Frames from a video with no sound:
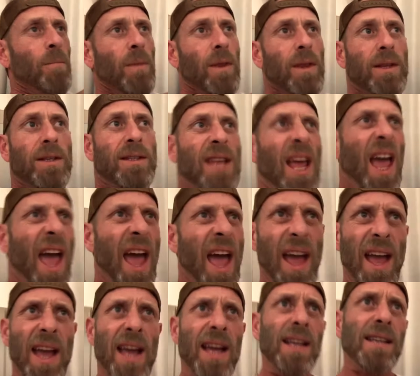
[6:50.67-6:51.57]

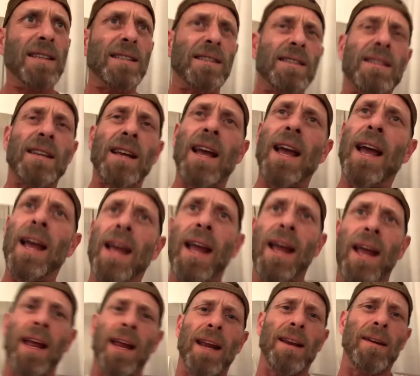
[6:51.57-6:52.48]
tanks
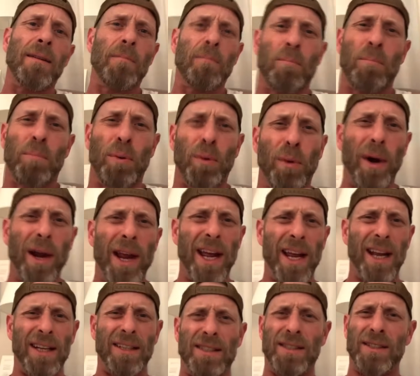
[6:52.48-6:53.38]
and
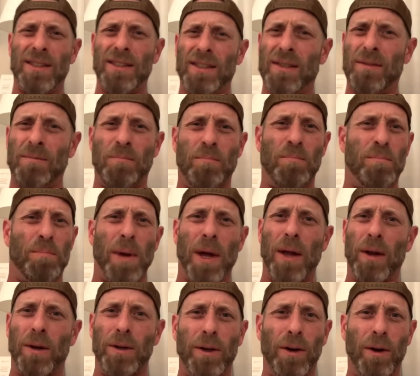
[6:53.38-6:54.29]
bridge
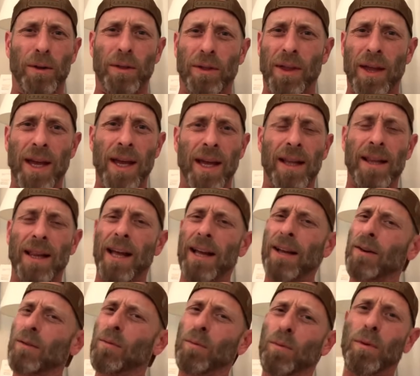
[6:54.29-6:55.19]
builder thing,
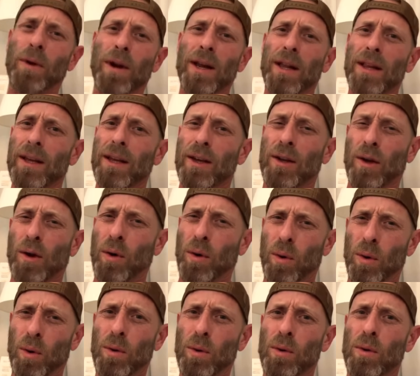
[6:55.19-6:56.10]
like really
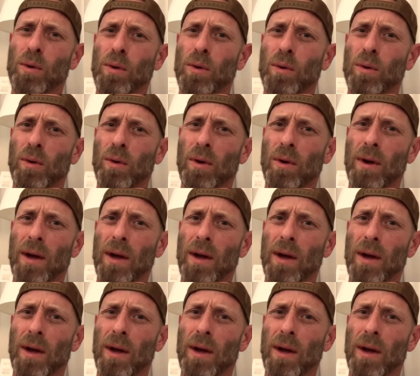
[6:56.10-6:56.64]
cool